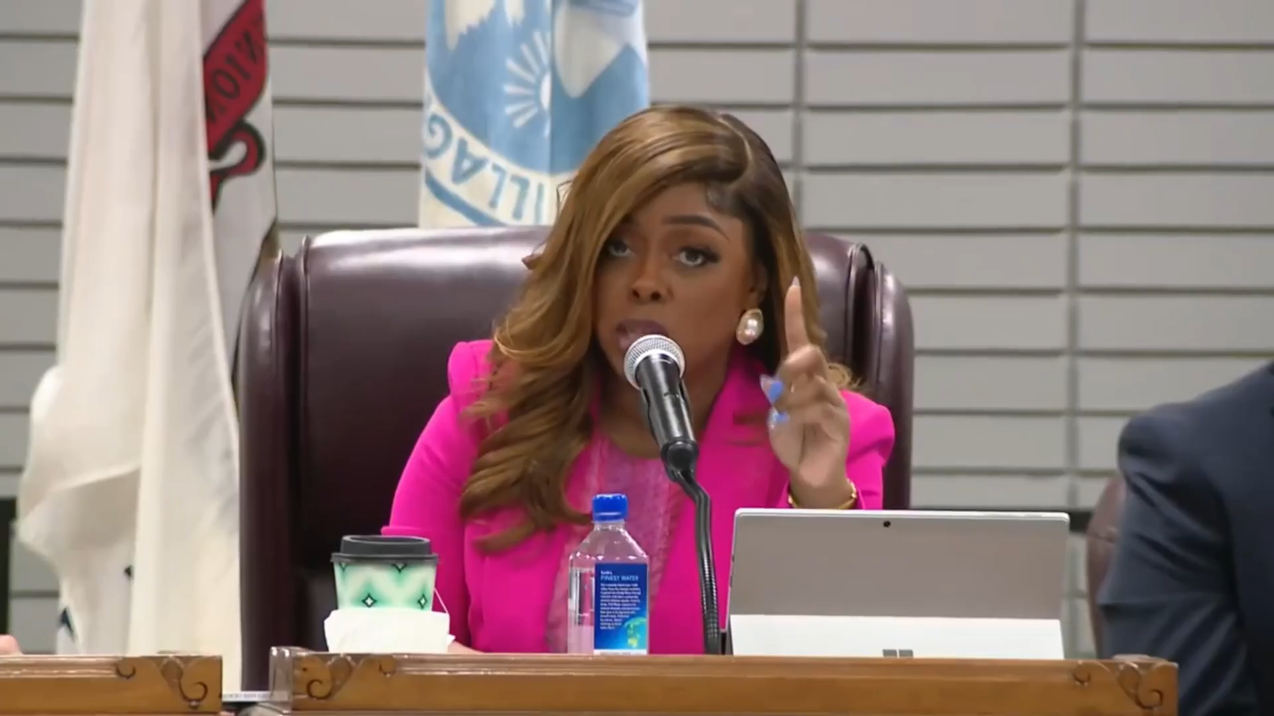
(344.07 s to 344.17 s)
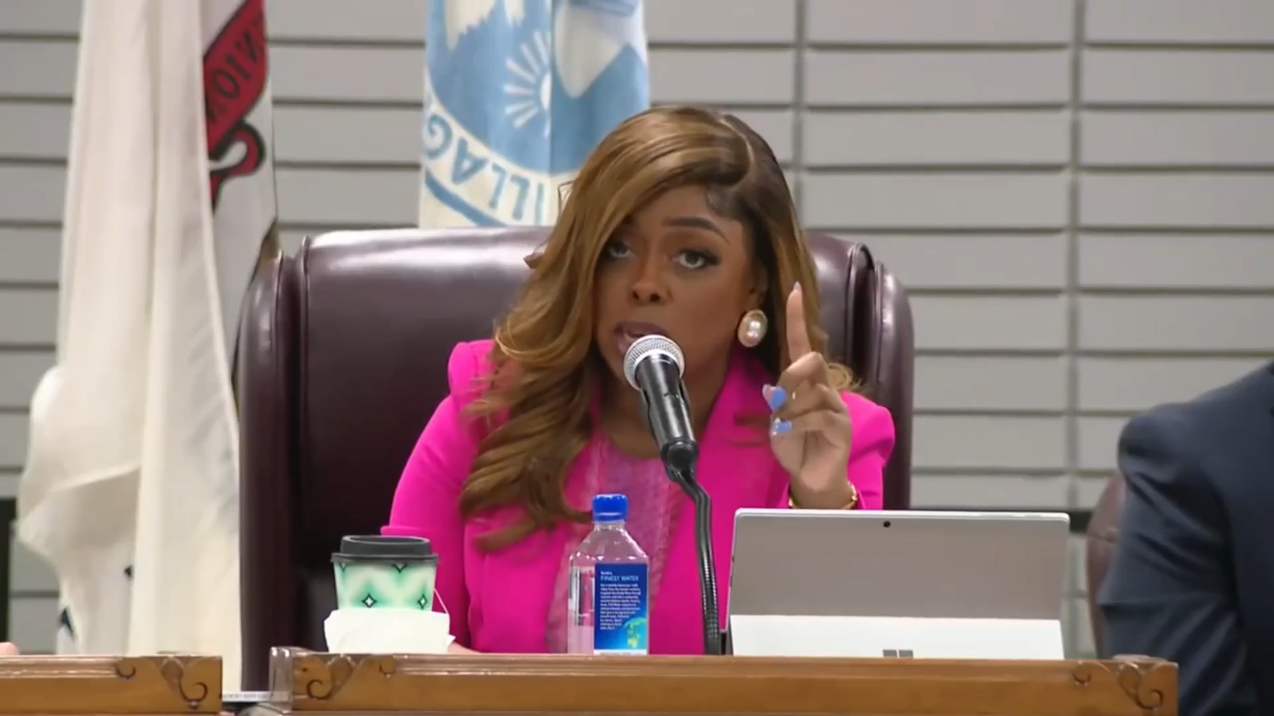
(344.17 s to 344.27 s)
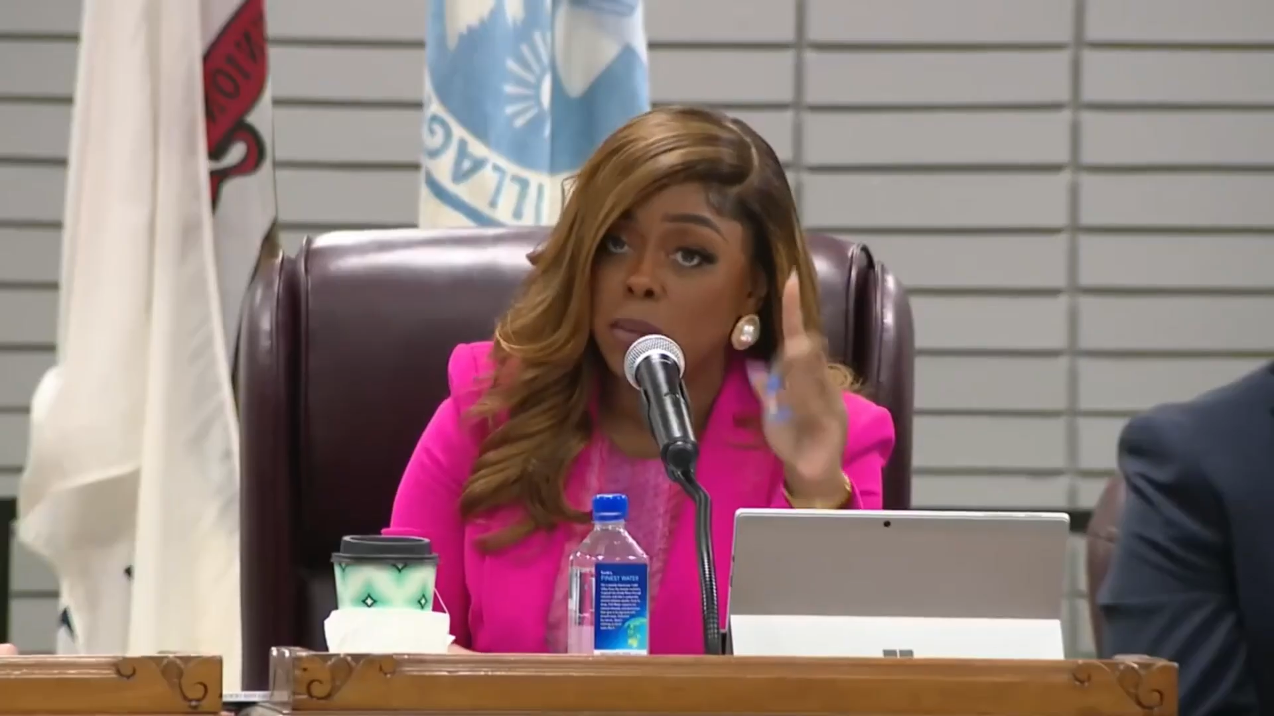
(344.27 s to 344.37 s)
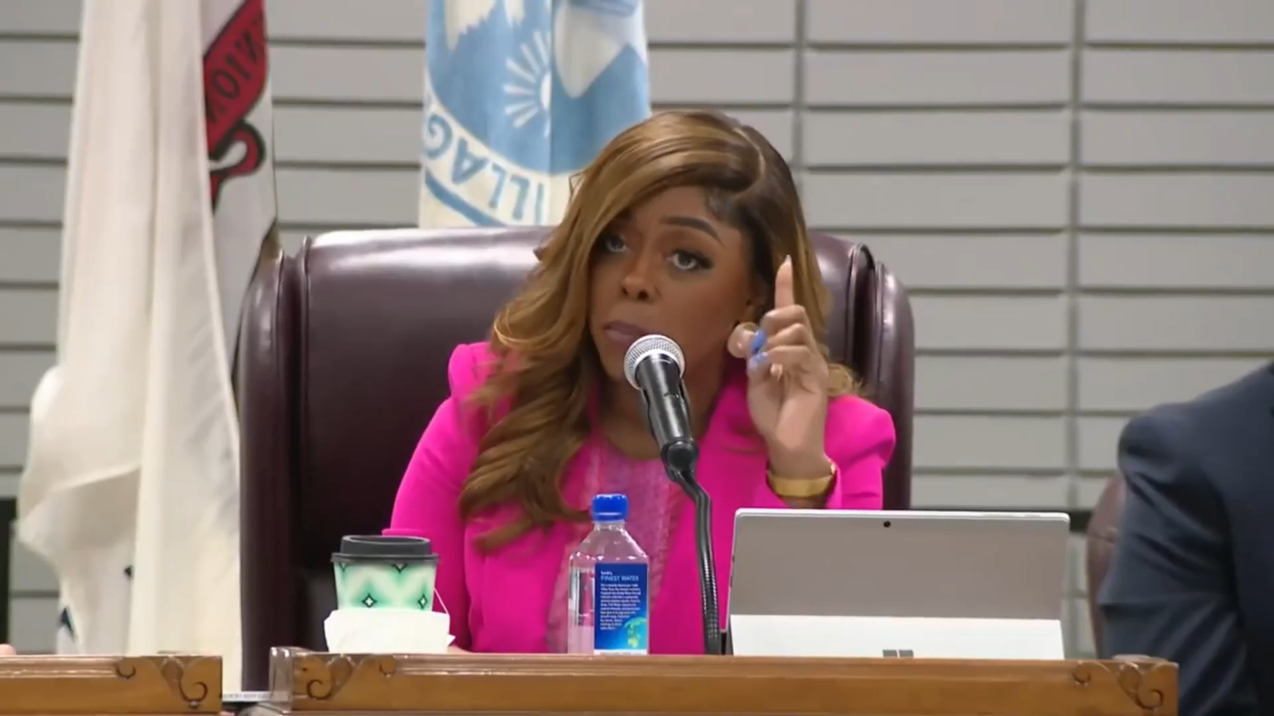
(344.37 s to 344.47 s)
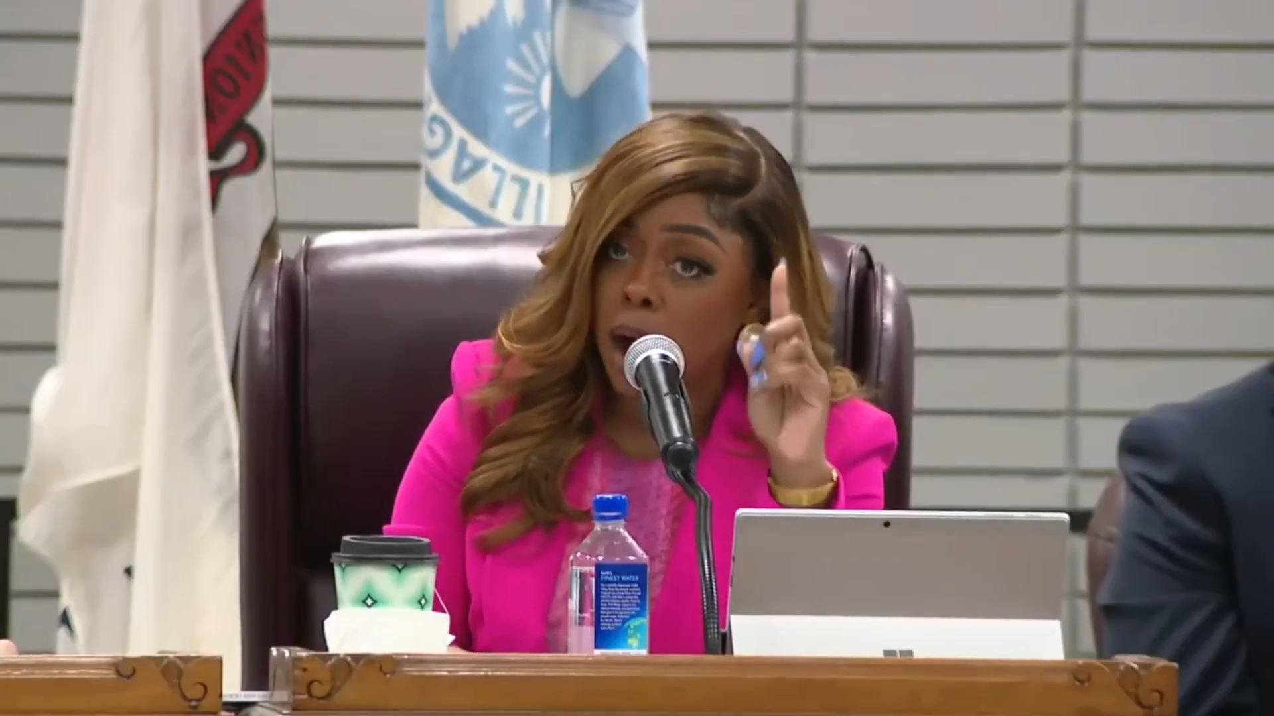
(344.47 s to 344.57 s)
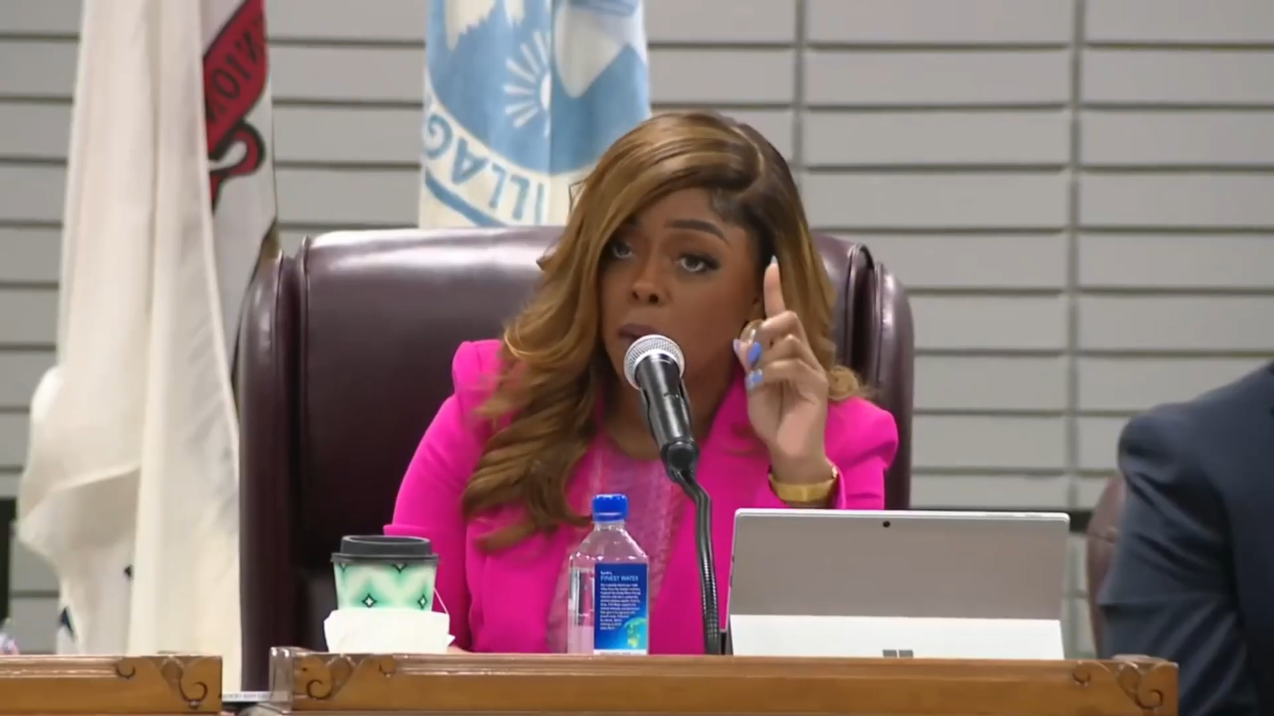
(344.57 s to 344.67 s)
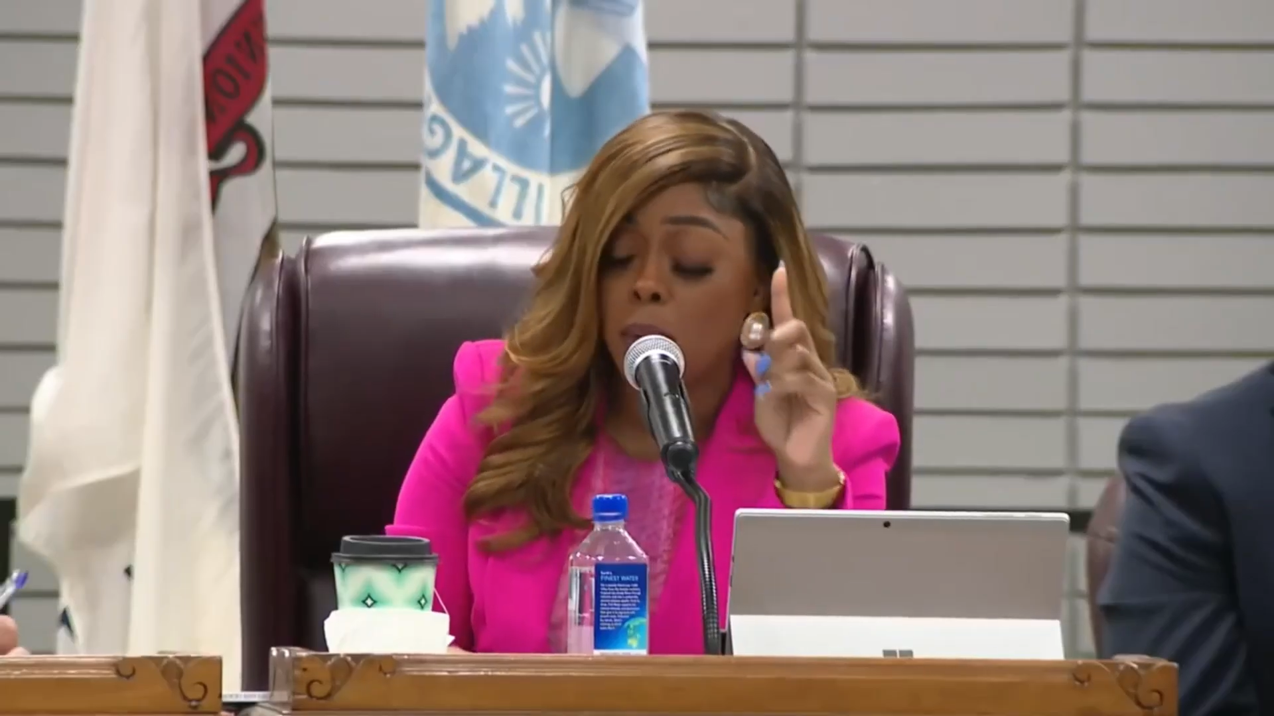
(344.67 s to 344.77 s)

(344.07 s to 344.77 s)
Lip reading: That one